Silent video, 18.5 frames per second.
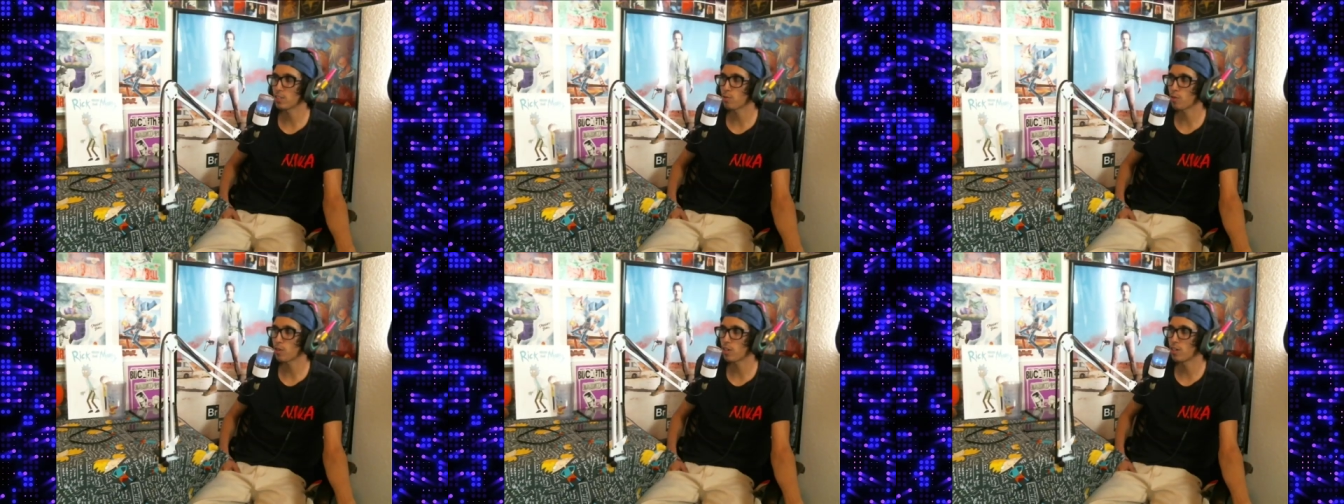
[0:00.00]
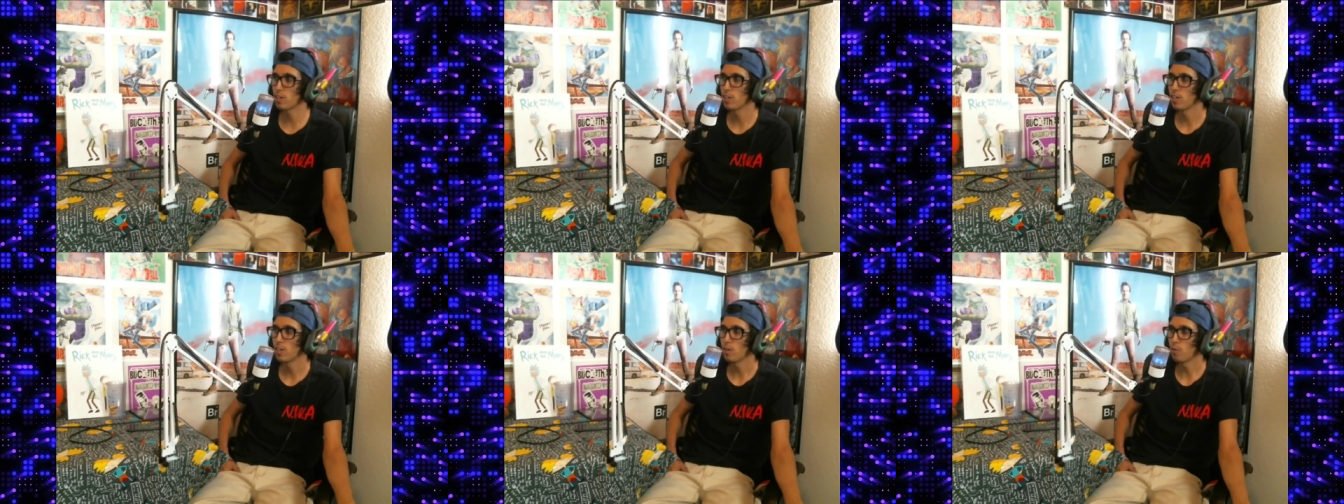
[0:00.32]

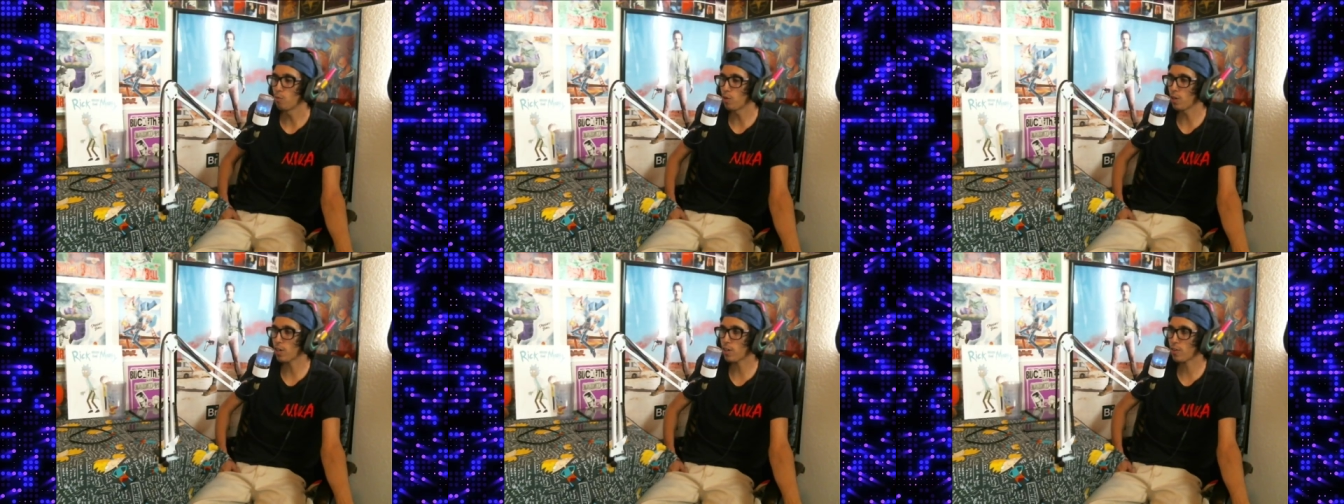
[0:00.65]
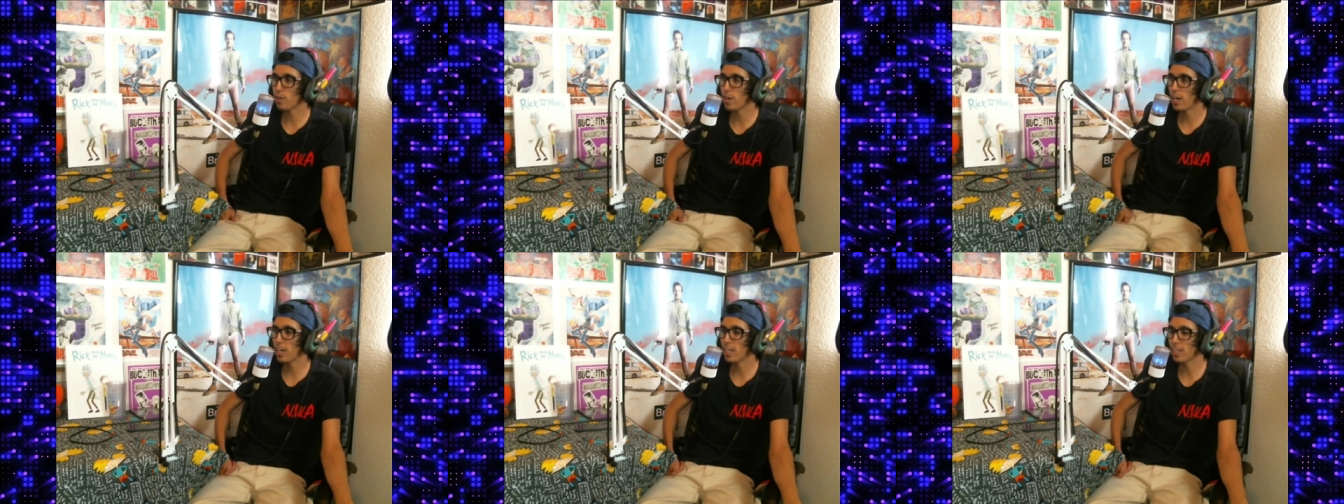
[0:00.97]
where we're
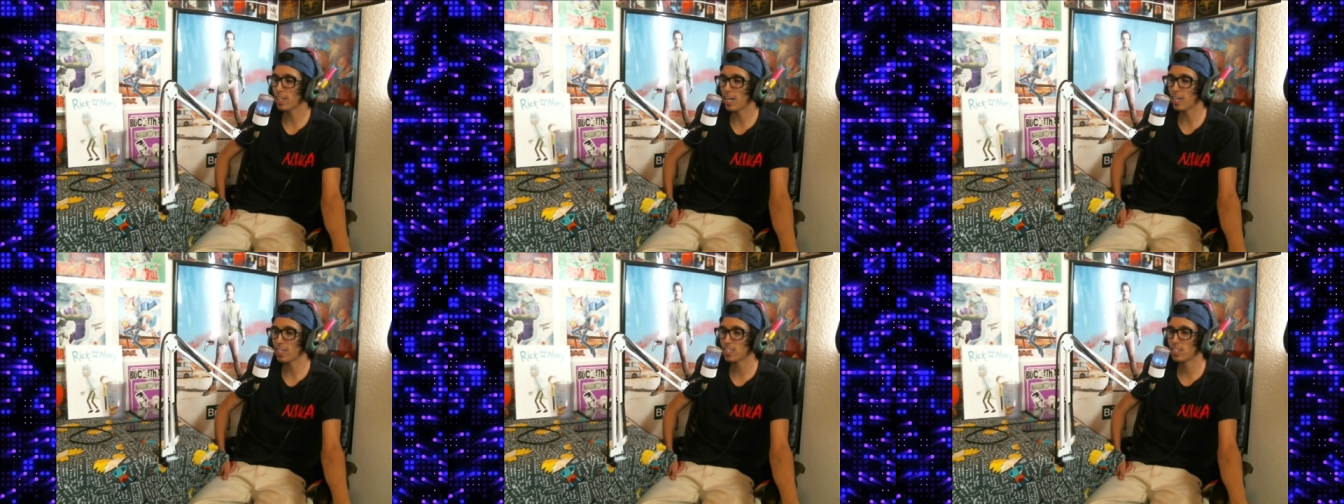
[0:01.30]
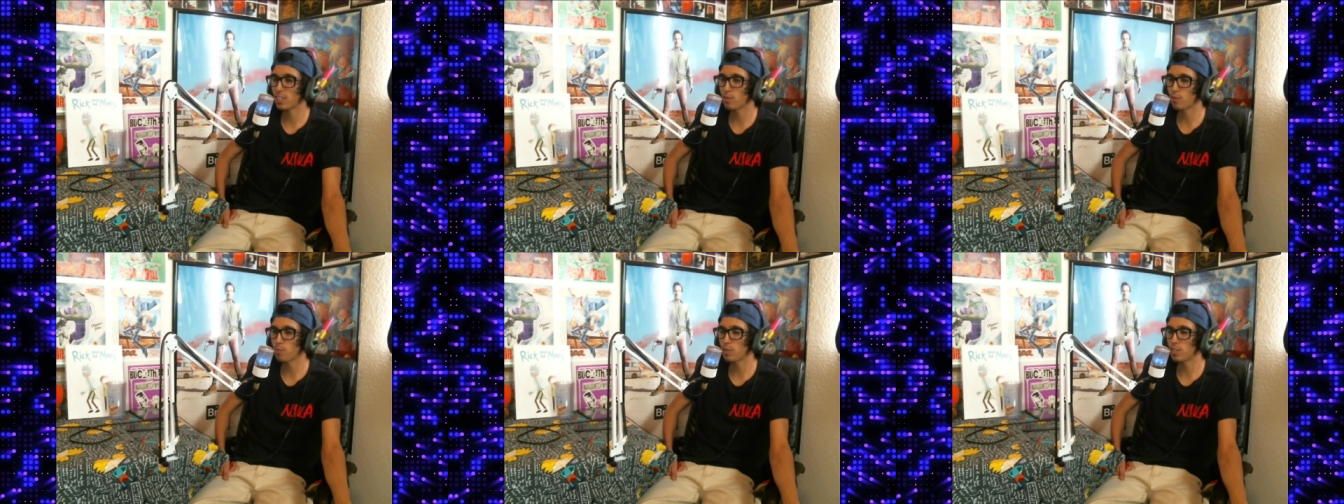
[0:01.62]
creating that
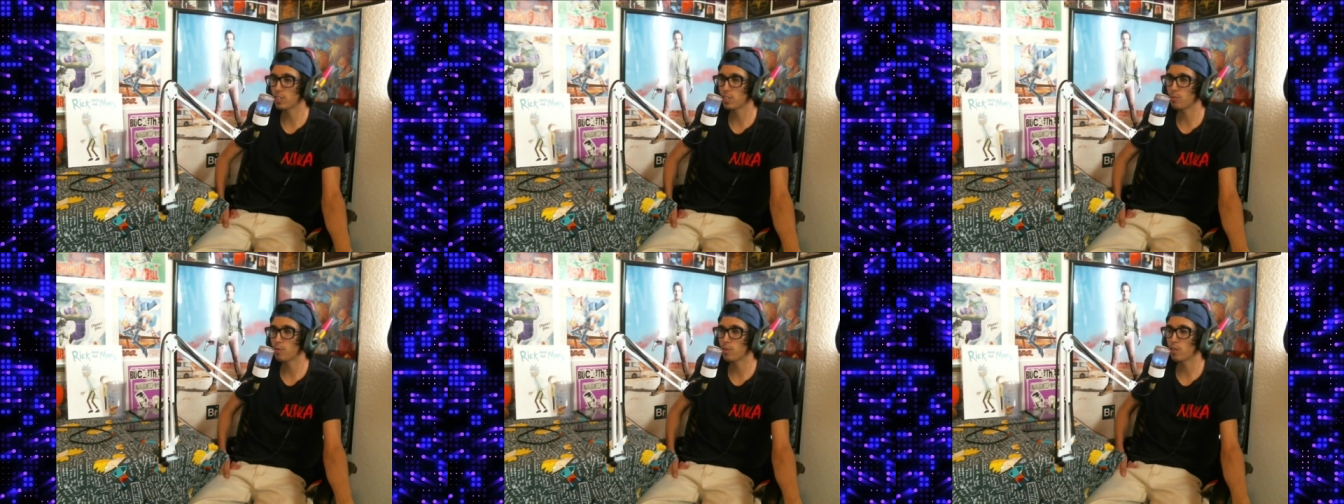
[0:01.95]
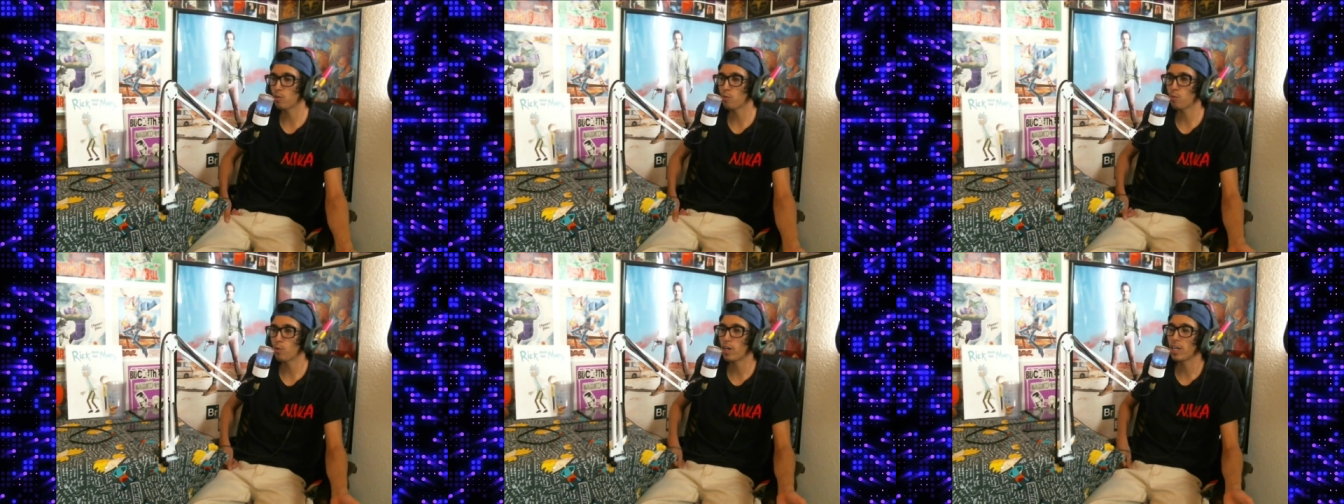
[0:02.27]
shit just be
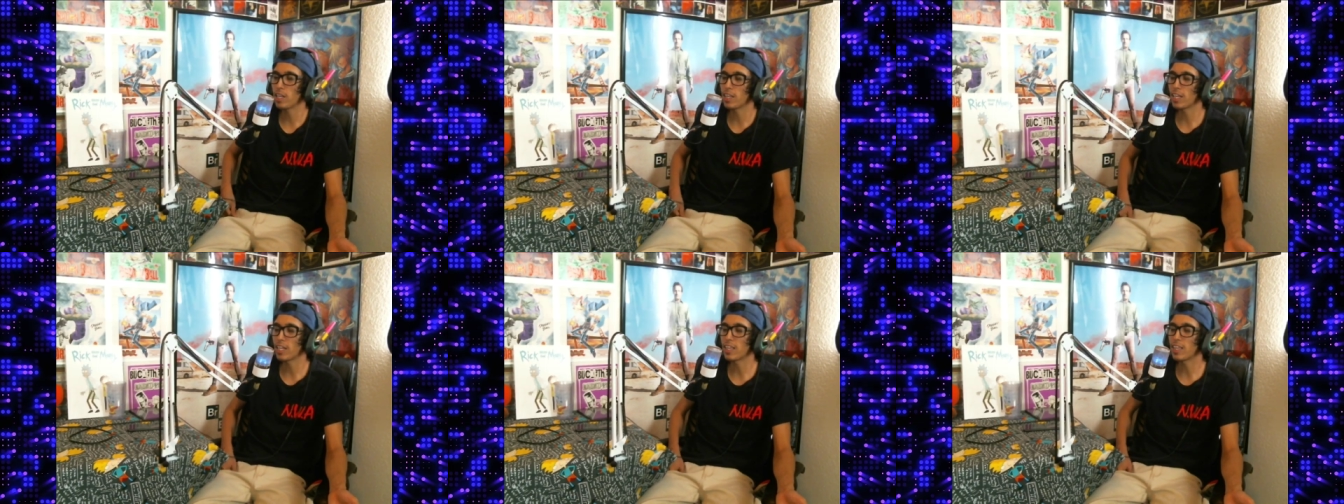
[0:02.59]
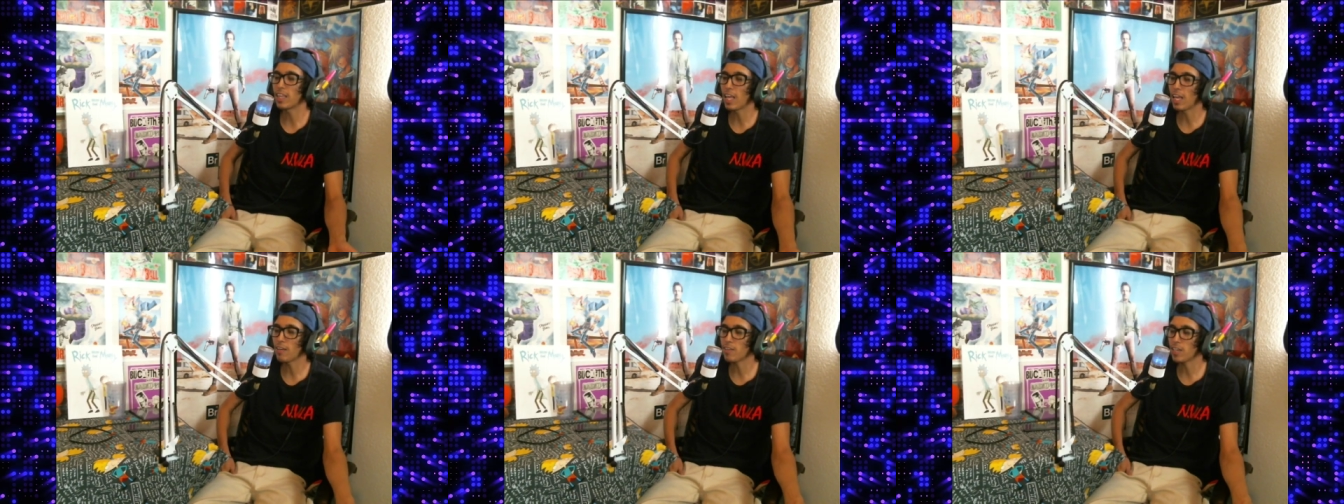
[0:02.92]
the way that
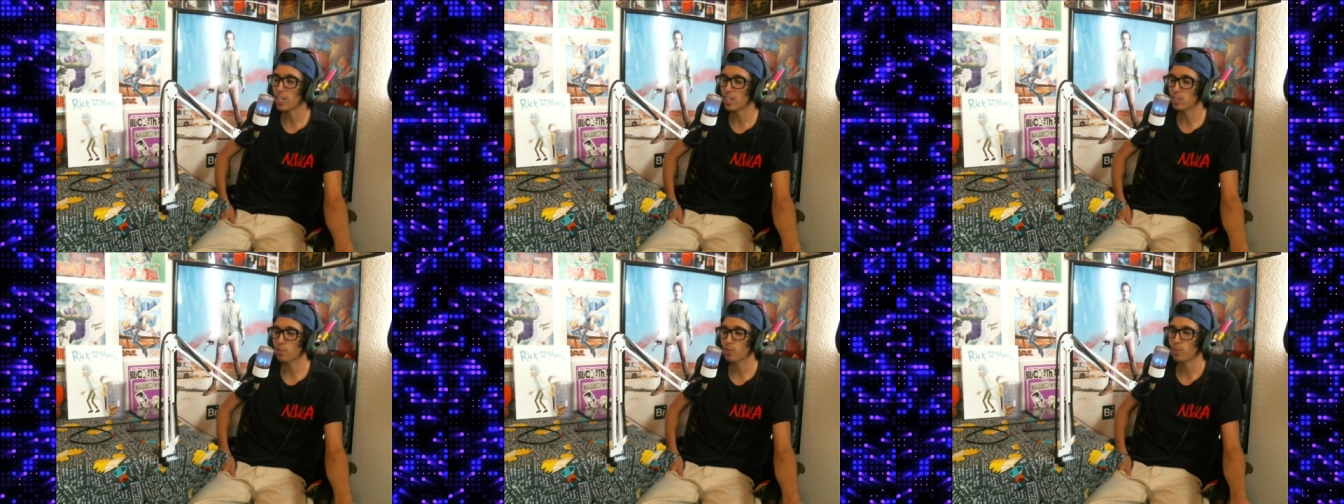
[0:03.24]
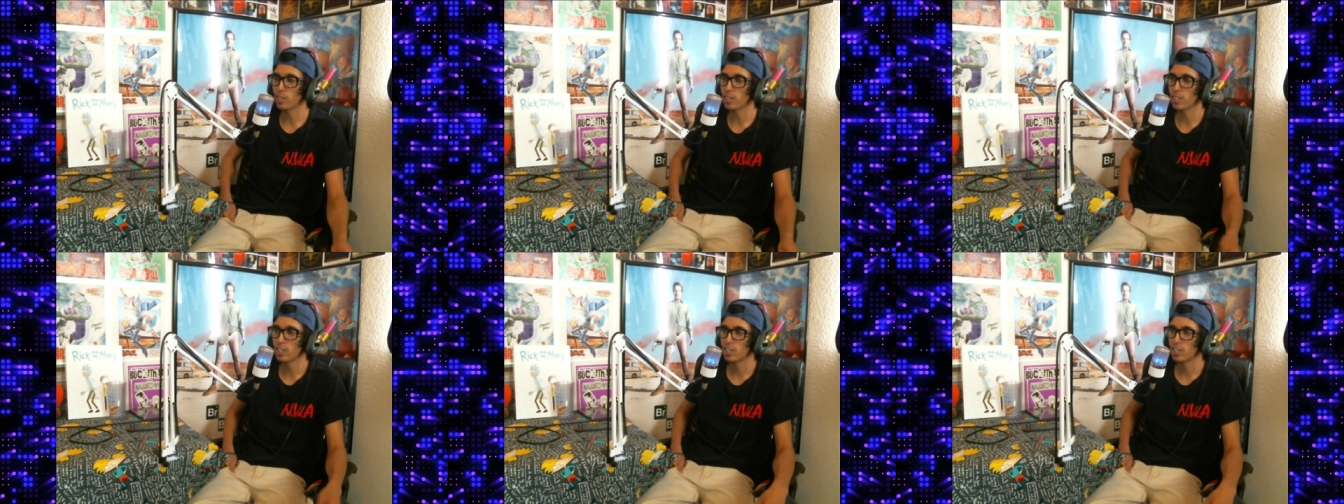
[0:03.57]
they get treated.